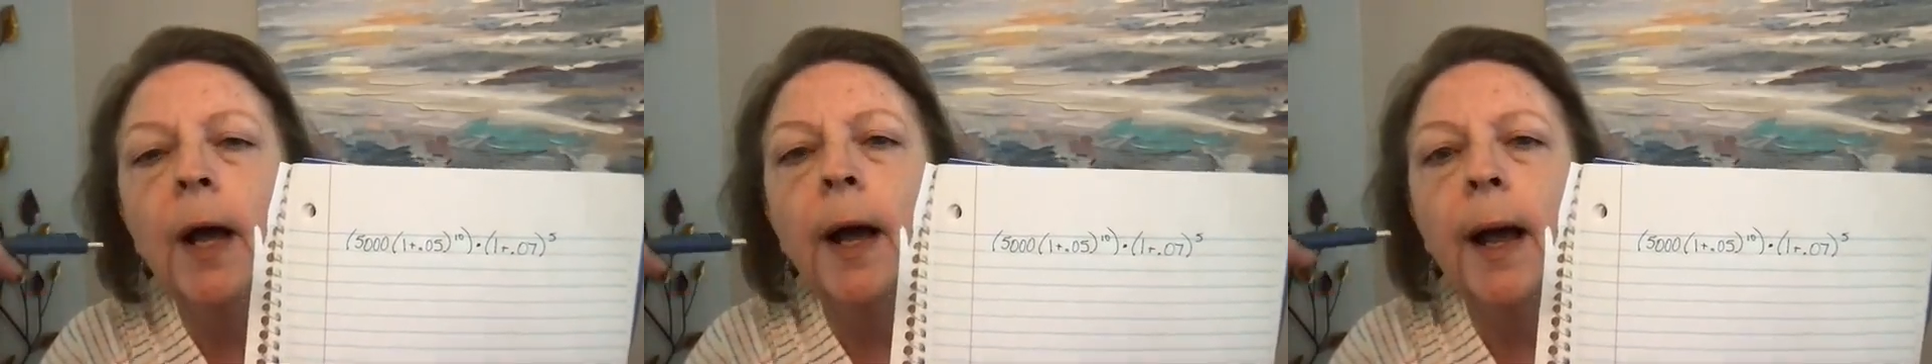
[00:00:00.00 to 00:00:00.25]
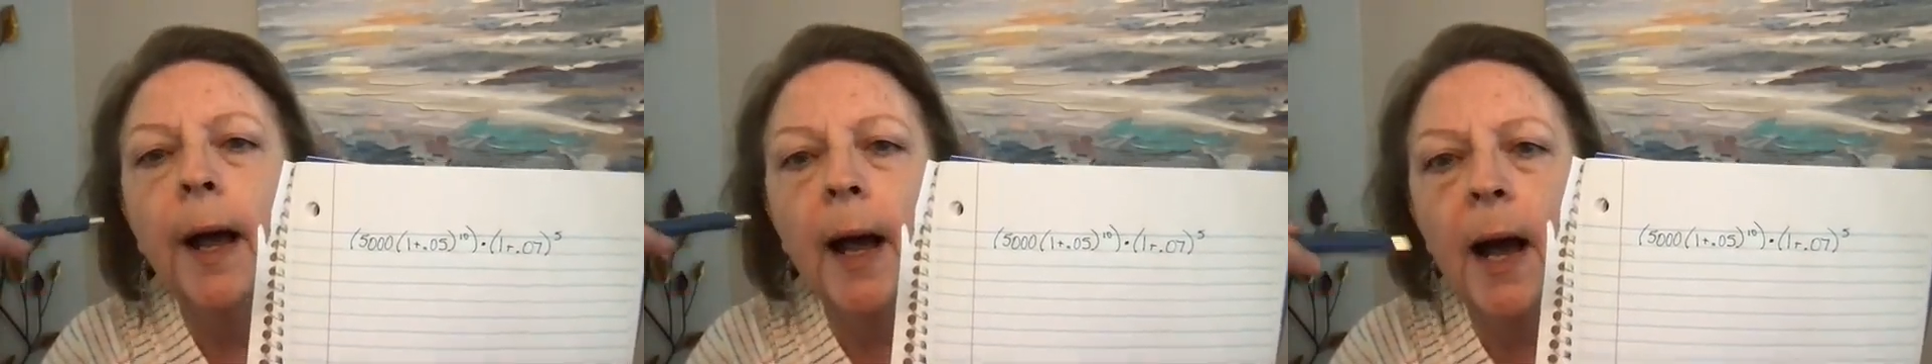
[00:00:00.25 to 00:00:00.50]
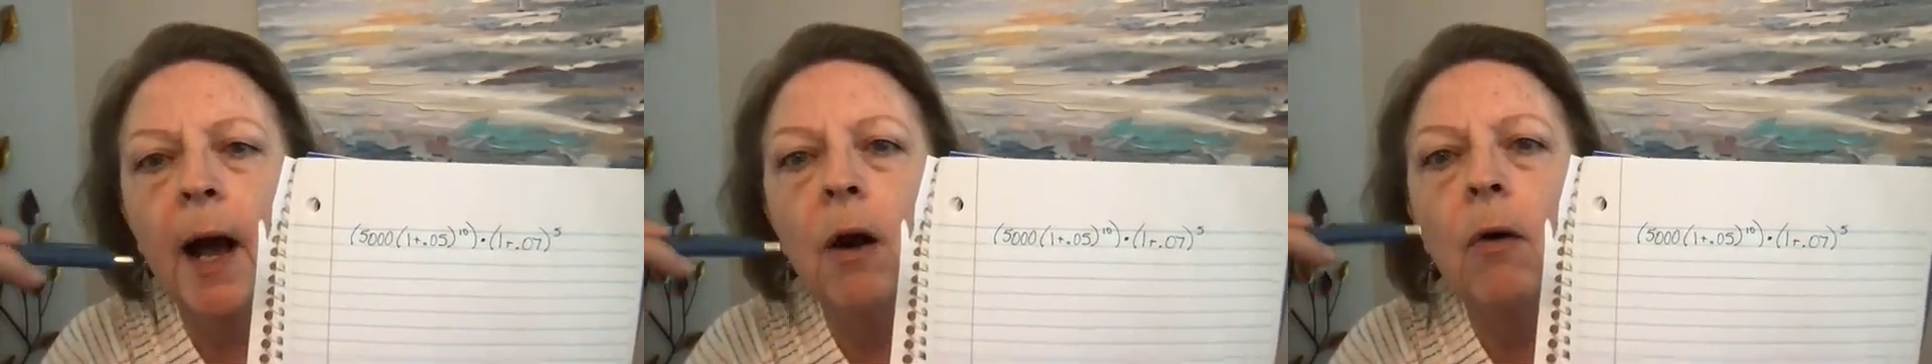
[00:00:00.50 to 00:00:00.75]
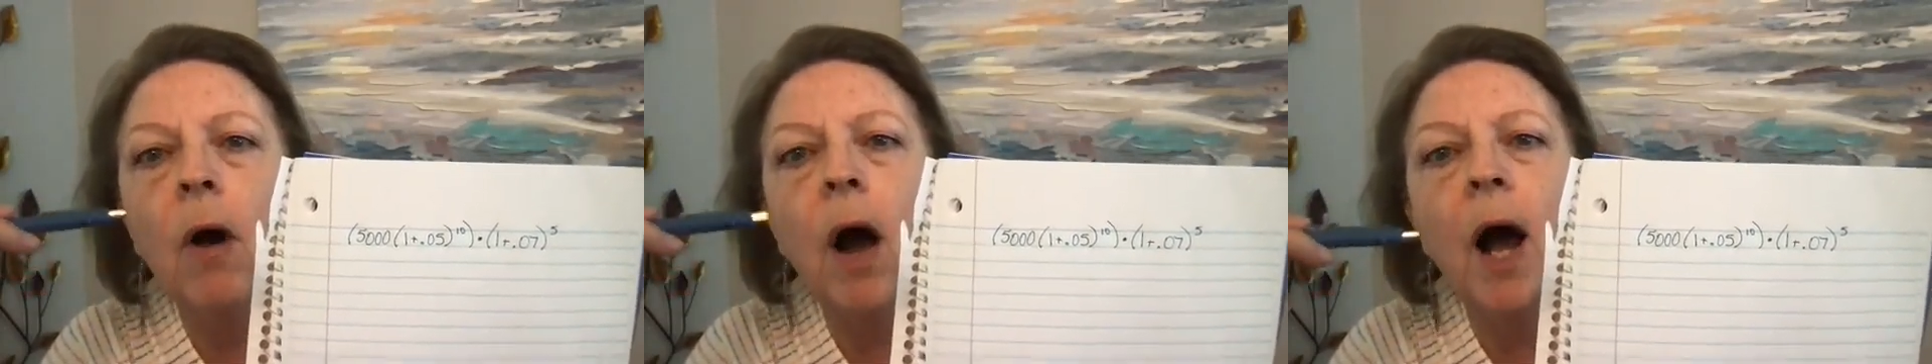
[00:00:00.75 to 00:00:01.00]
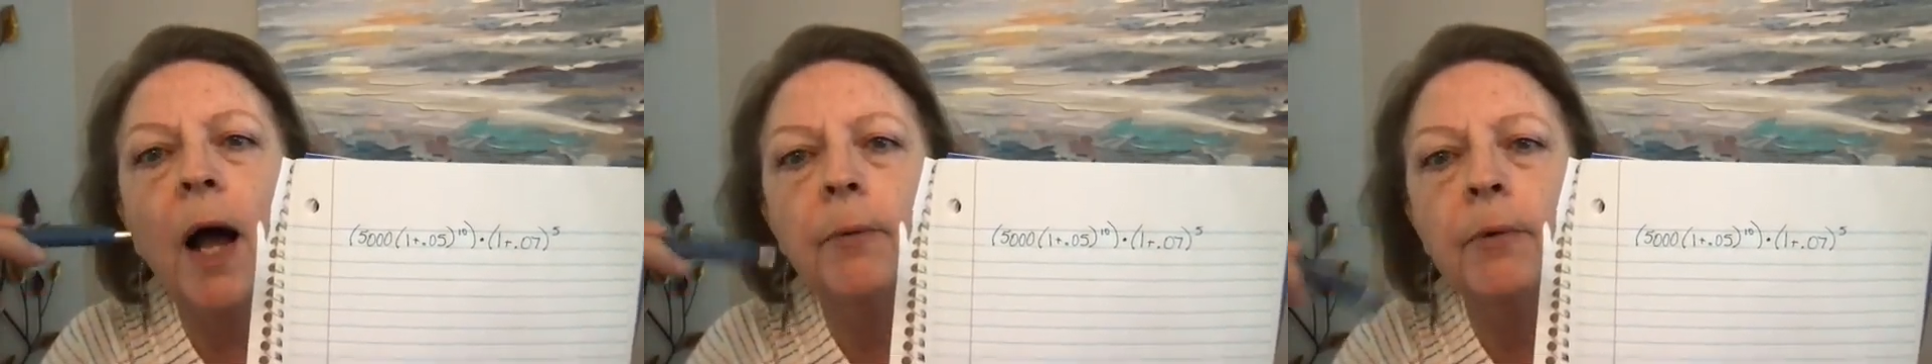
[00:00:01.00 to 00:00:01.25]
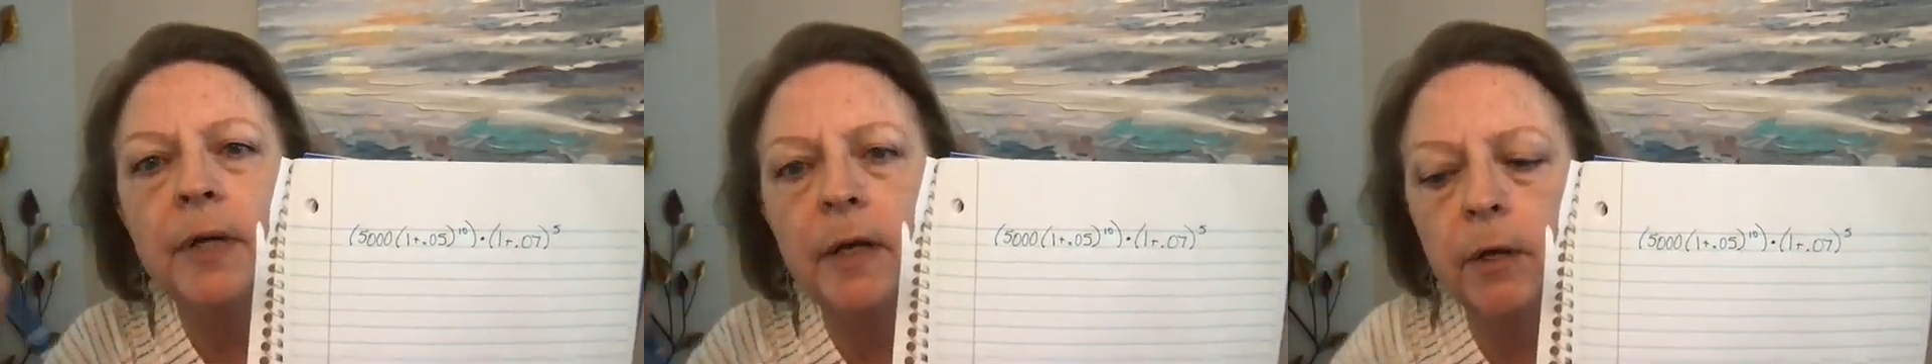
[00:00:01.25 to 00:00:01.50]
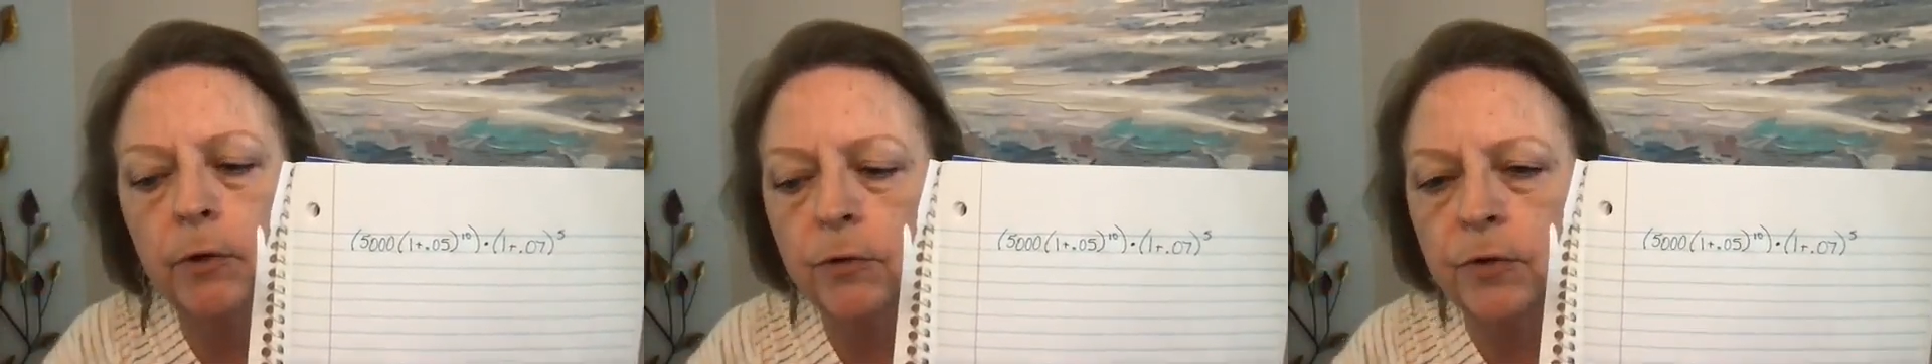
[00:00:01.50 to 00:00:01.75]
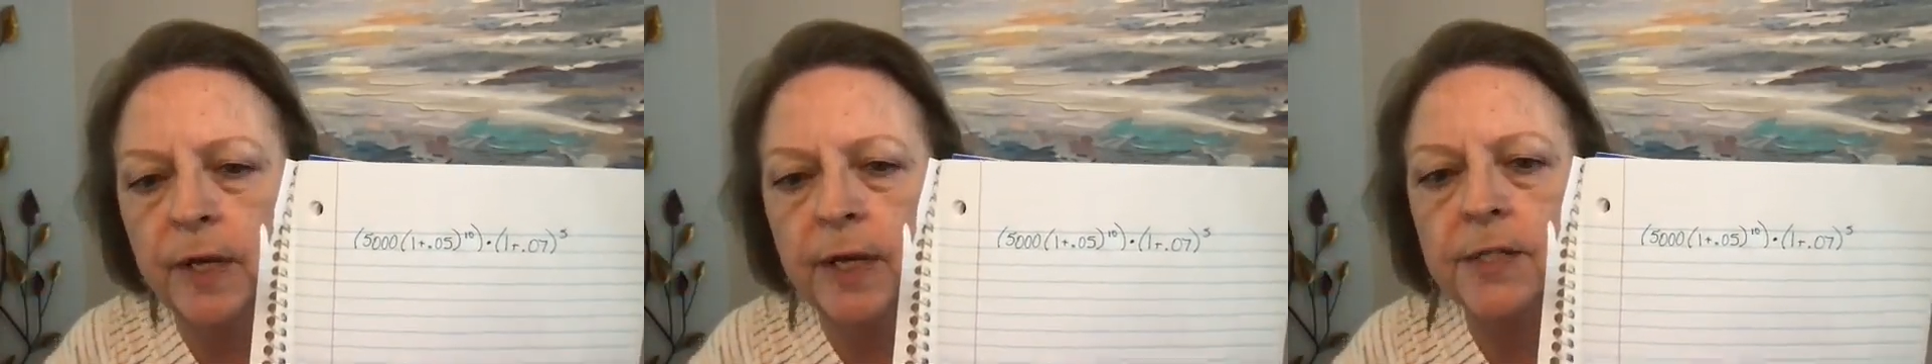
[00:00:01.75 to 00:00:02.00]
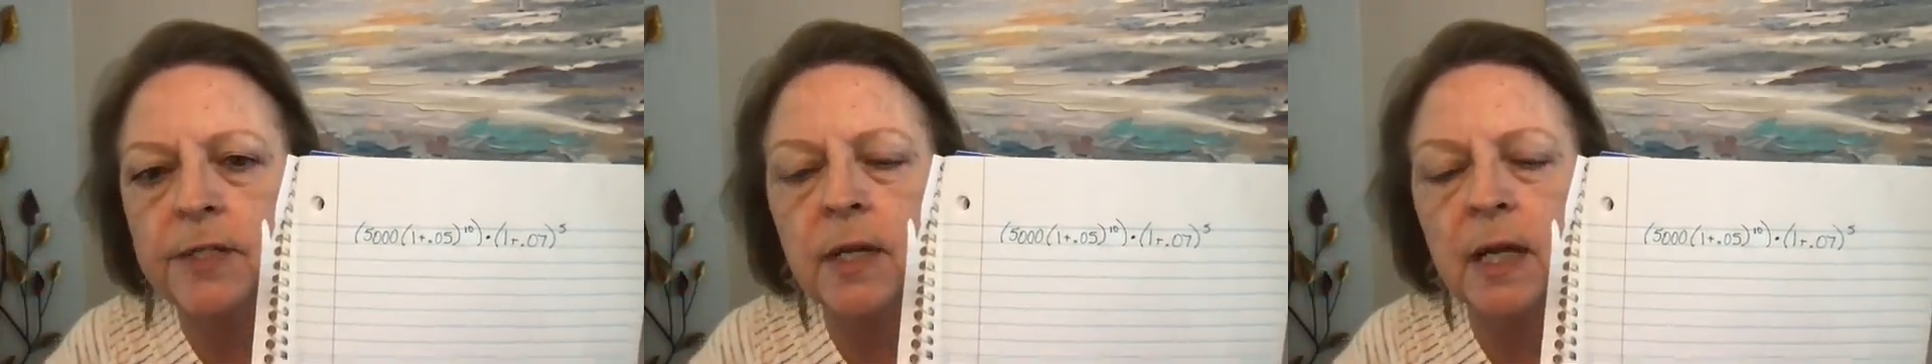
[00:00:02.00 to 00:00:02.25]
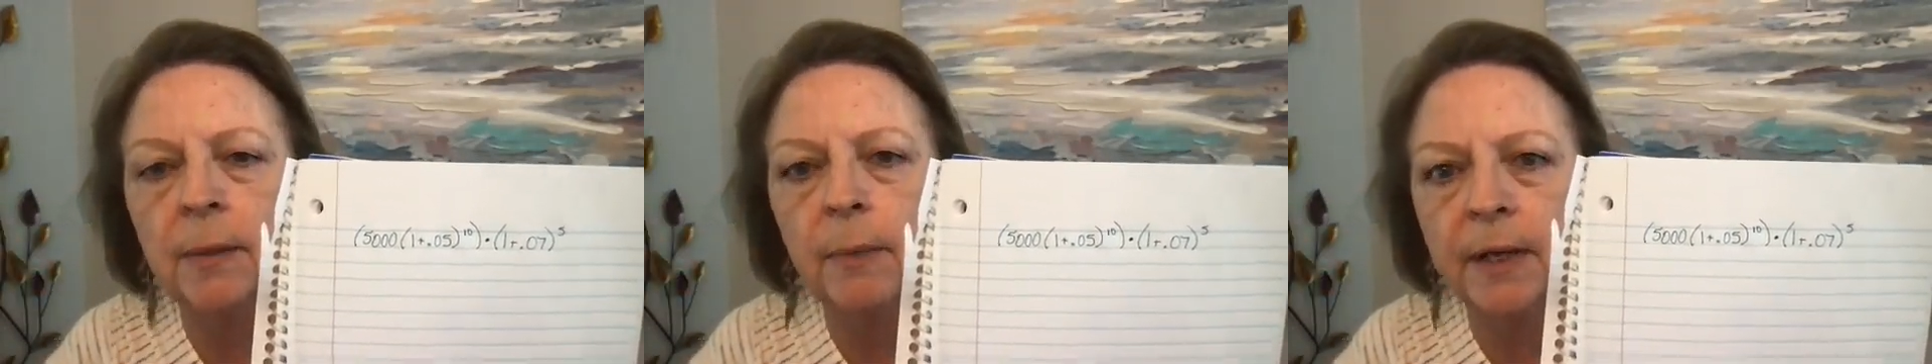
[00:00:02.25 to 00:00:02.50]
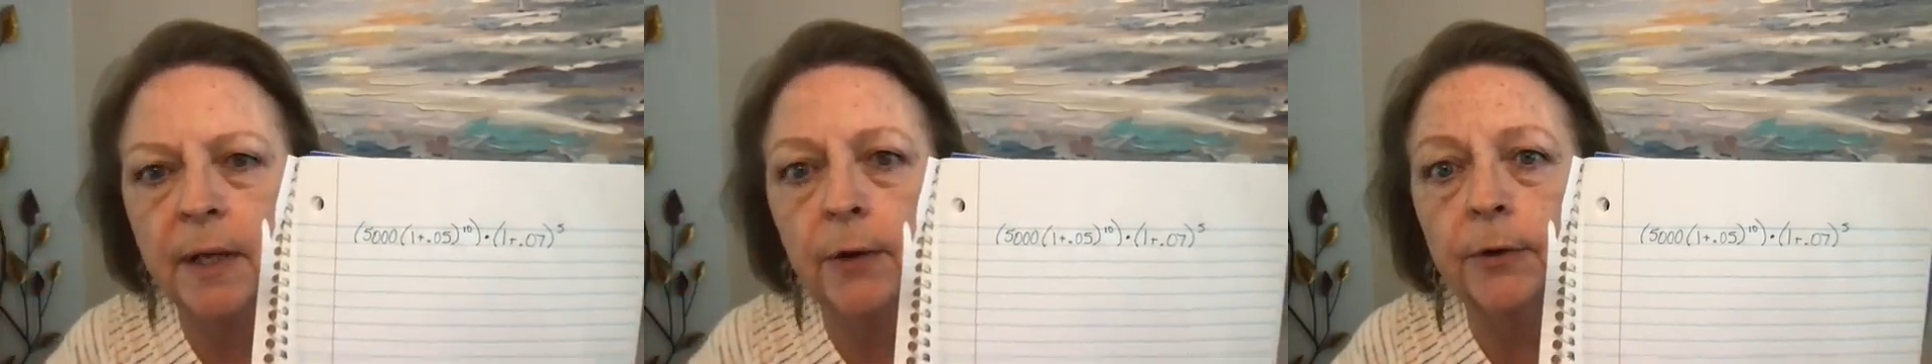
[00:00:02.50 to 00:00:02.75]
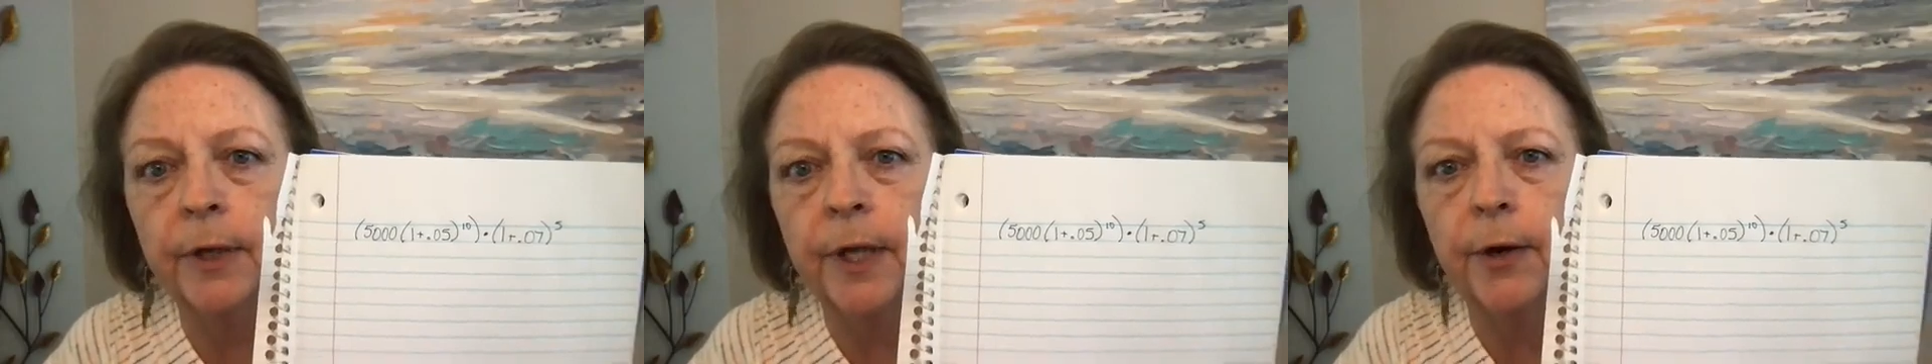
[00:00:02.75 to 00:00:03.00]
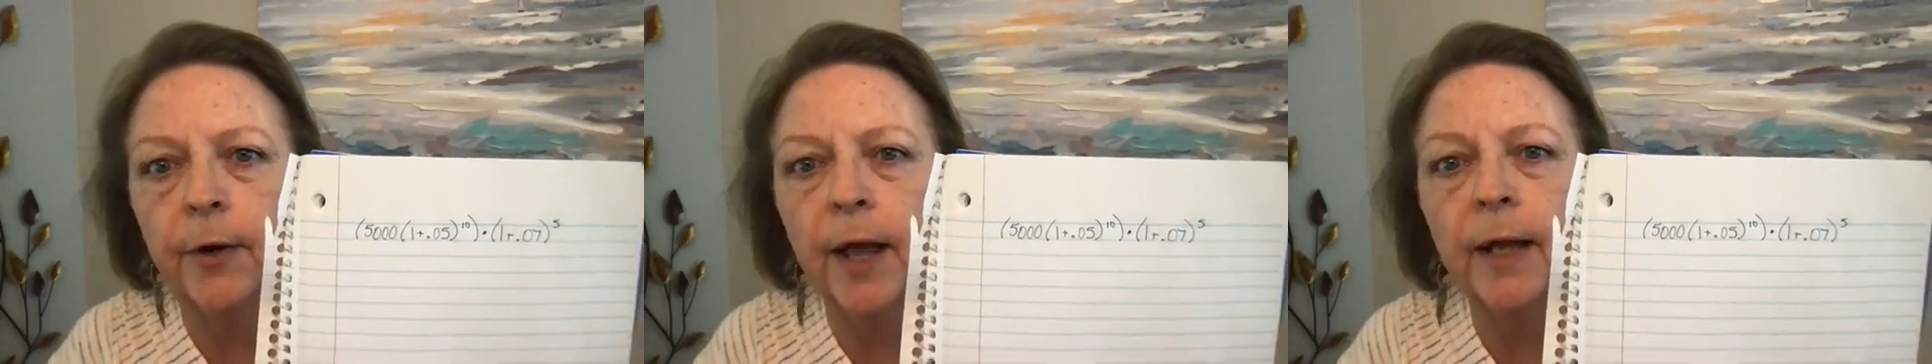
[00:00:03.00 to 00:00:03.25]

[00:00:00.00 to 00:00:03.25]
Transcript: how I would enter this in my calculator.